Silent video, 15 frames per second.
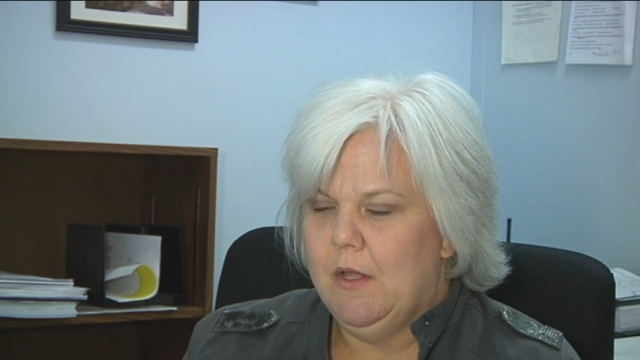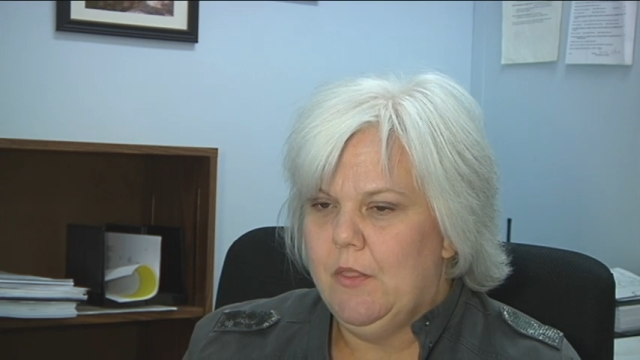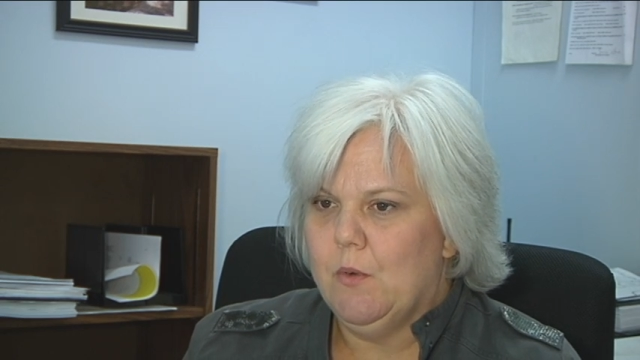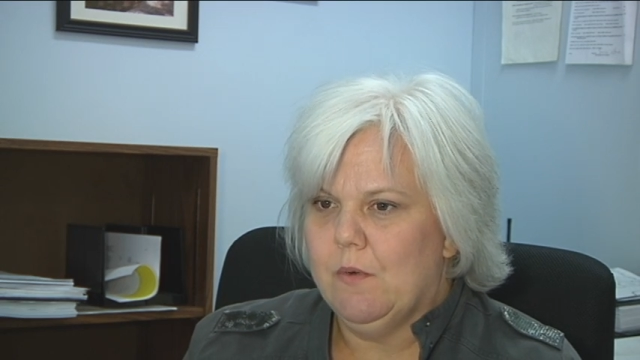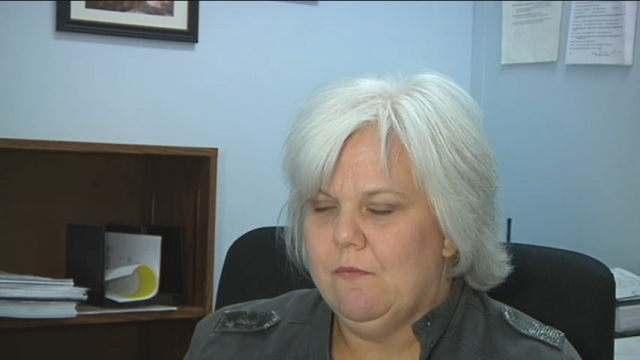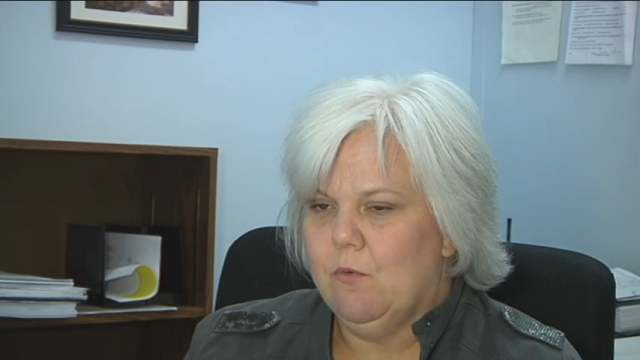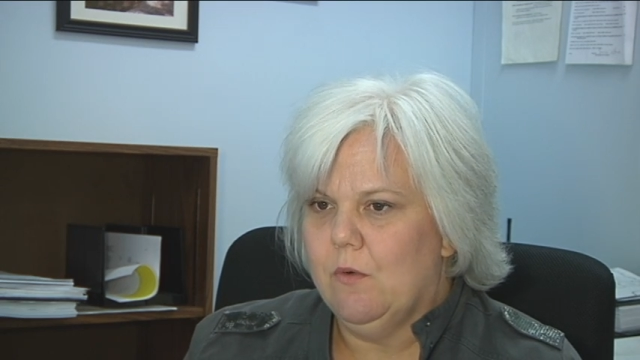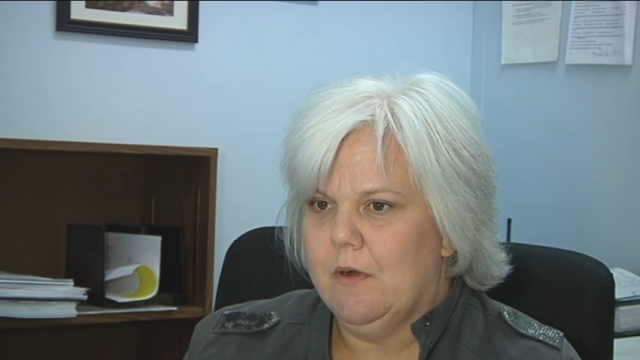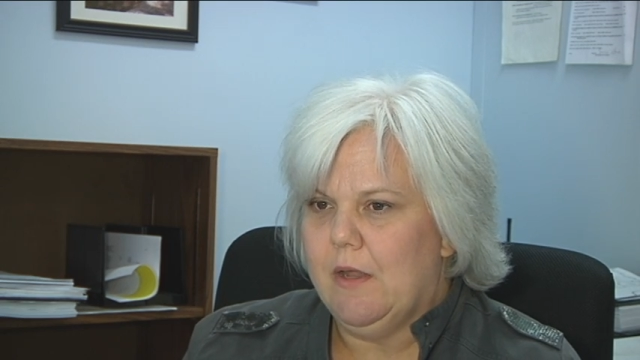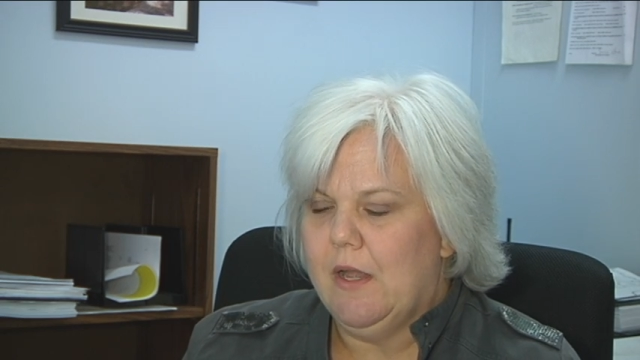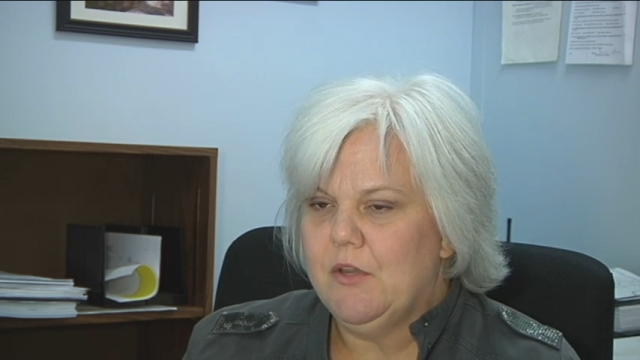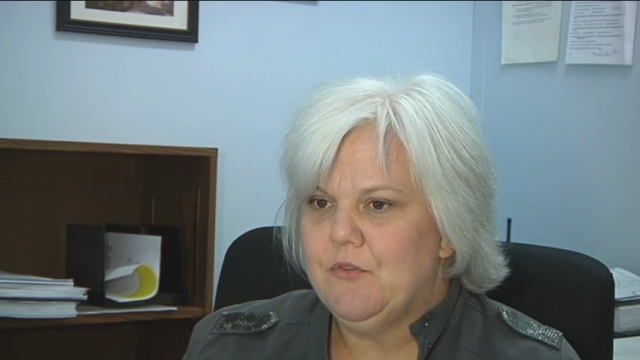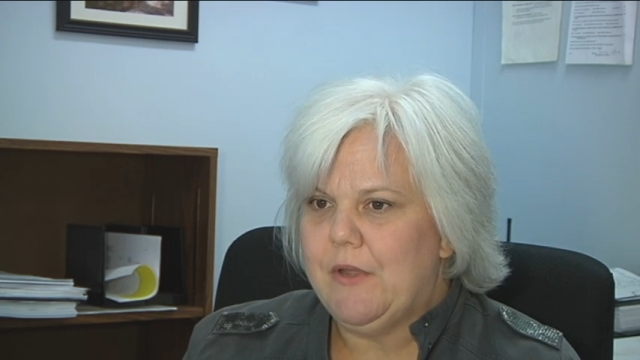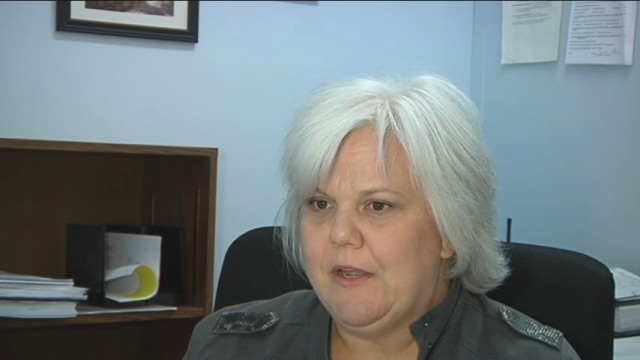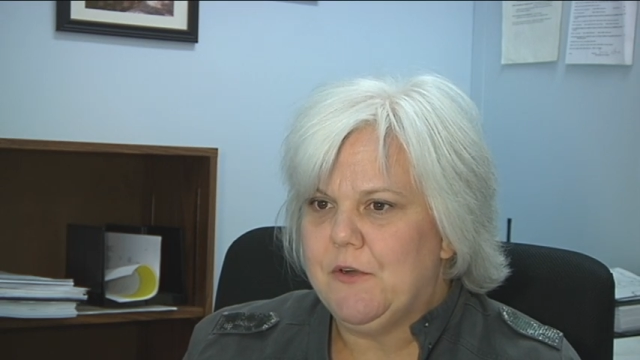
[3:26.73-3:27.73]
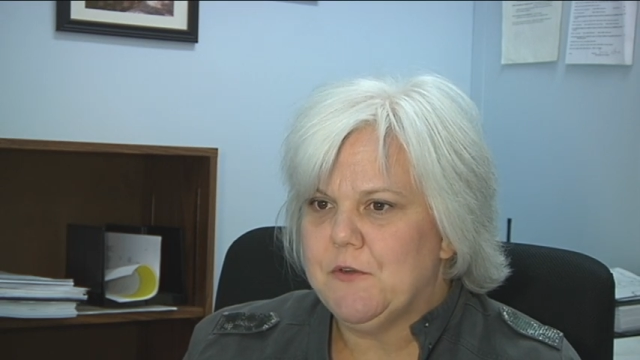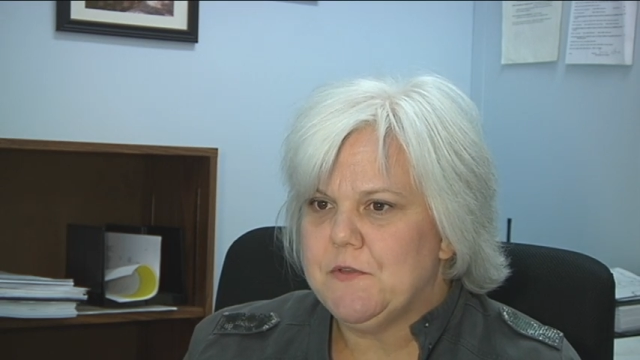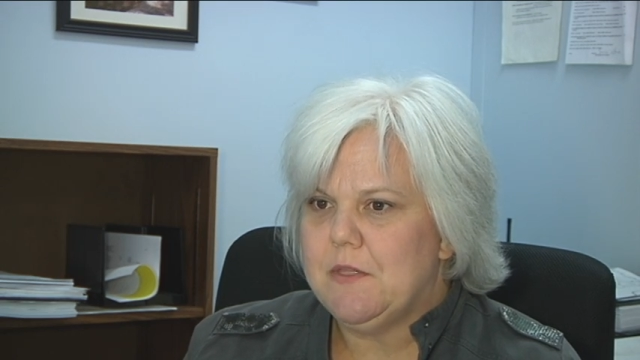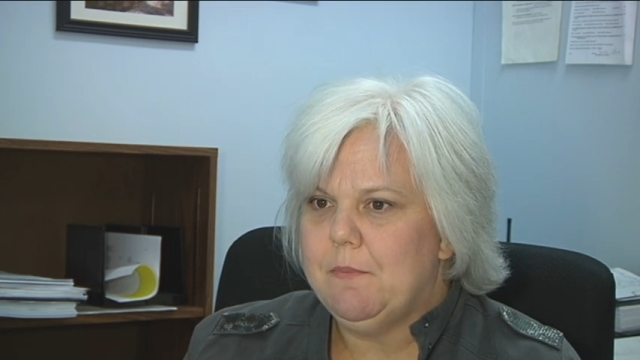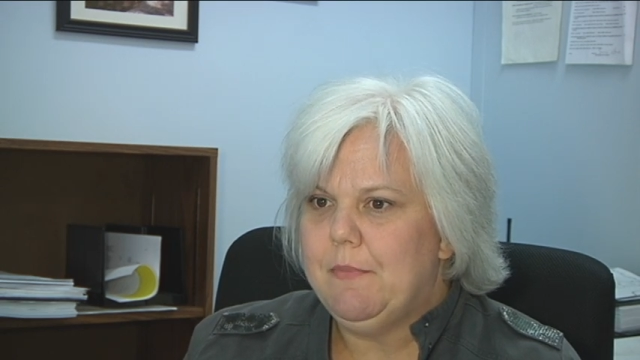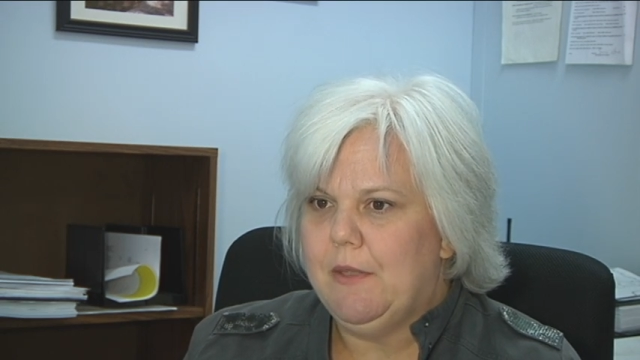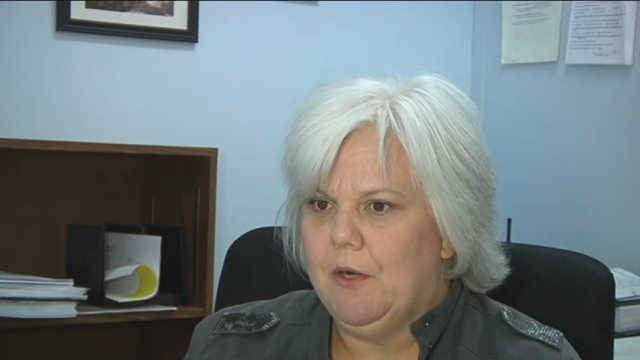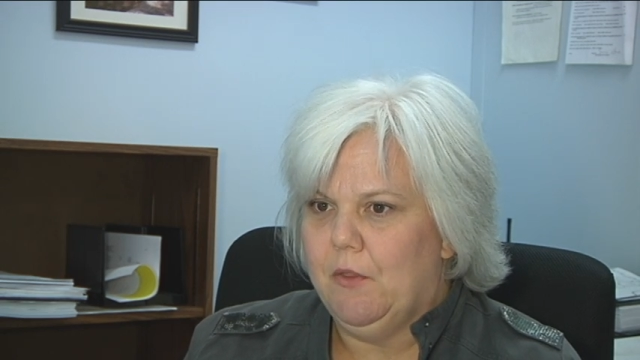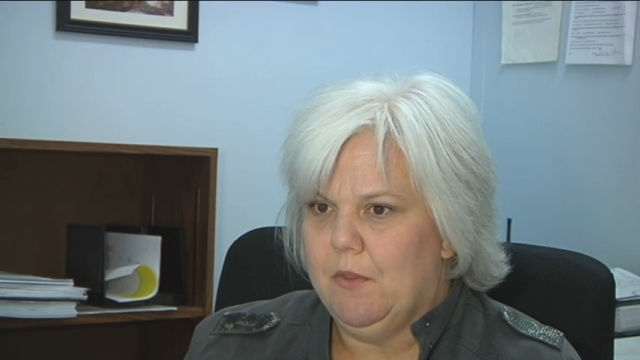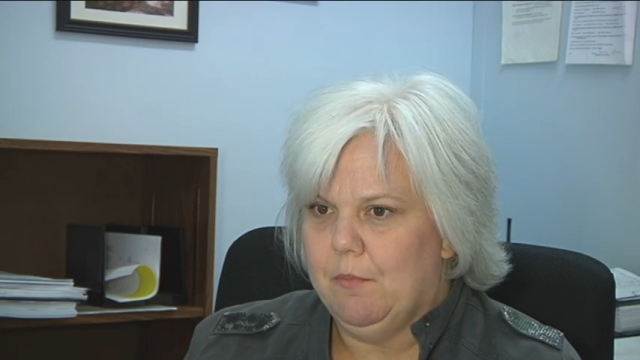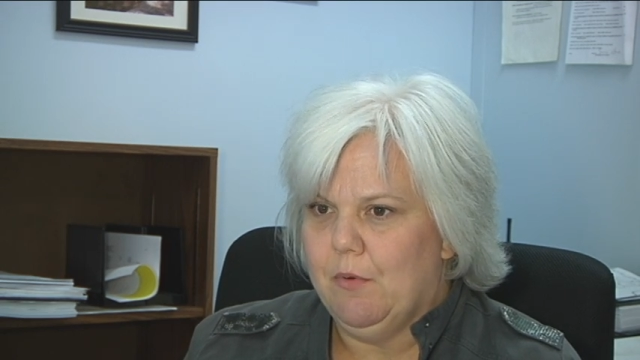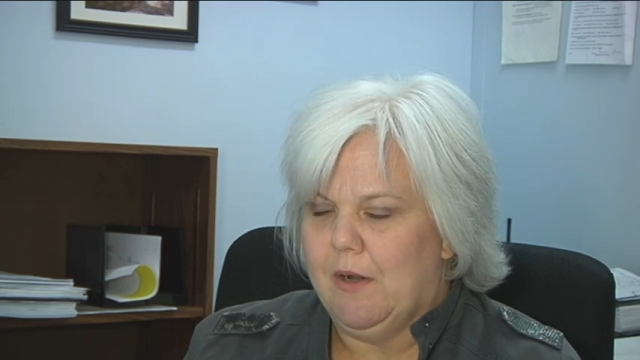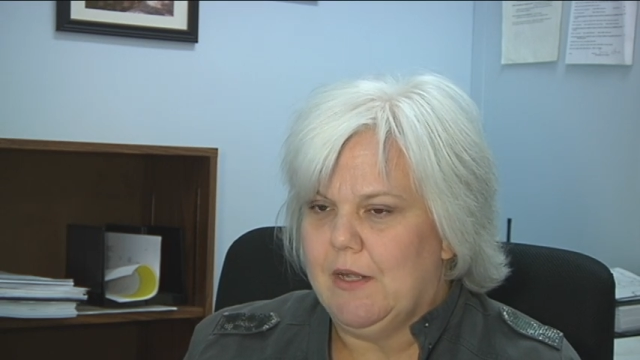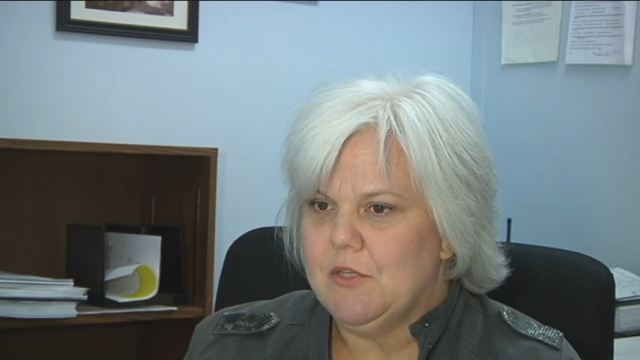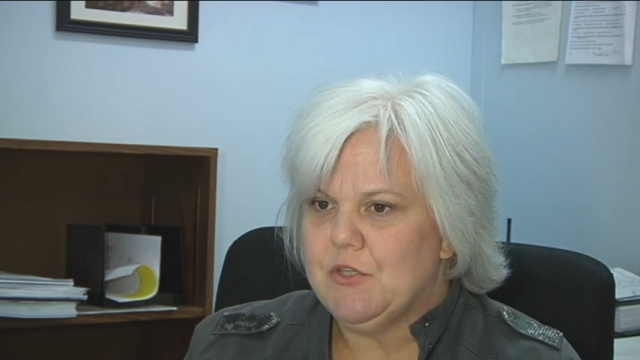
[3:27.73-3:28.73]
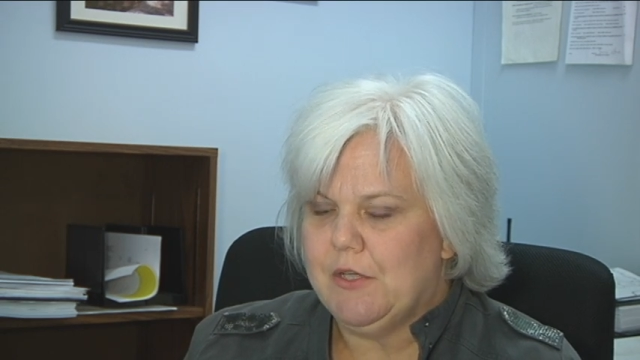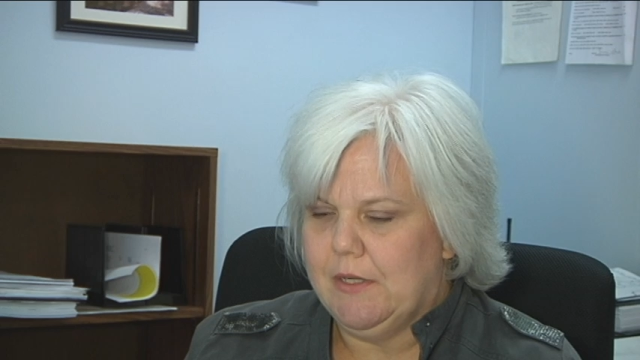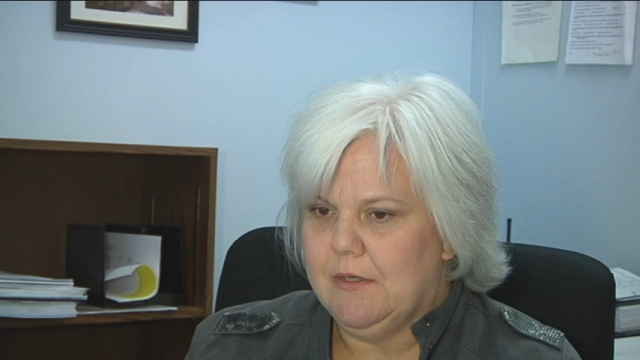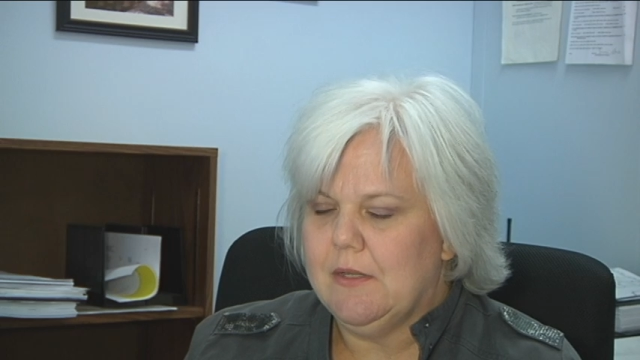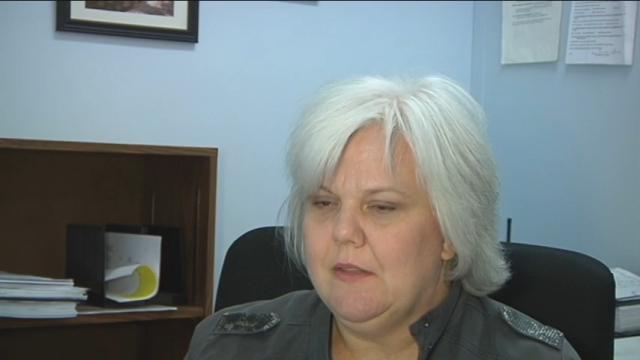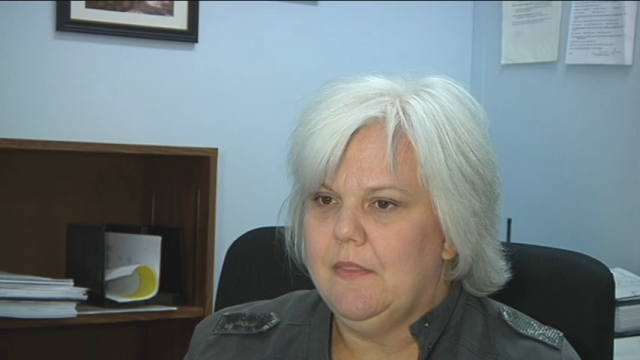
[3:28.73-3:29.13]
There were 4 contractors that bid on the project,